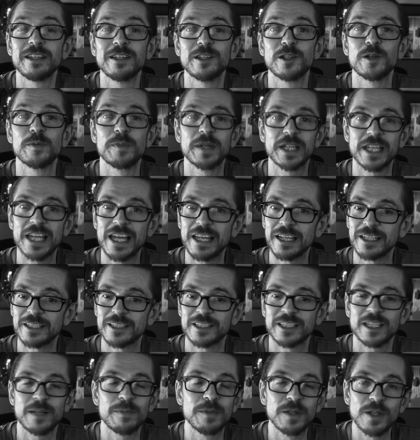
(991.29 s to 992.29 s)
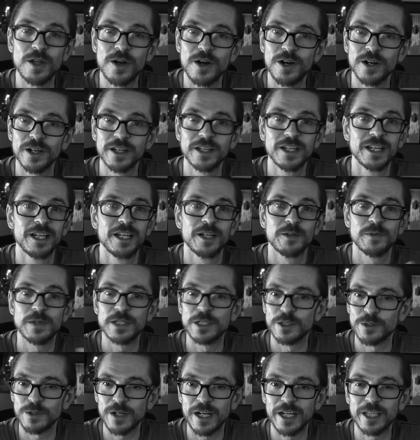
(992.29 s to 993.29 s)
Mechanics come along, we
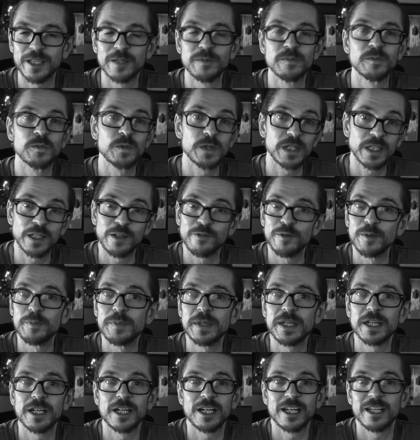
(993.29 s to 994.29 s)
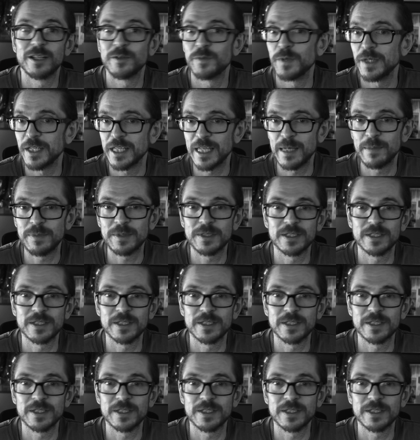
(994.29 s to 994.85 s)
try them, we leave them behind, we keep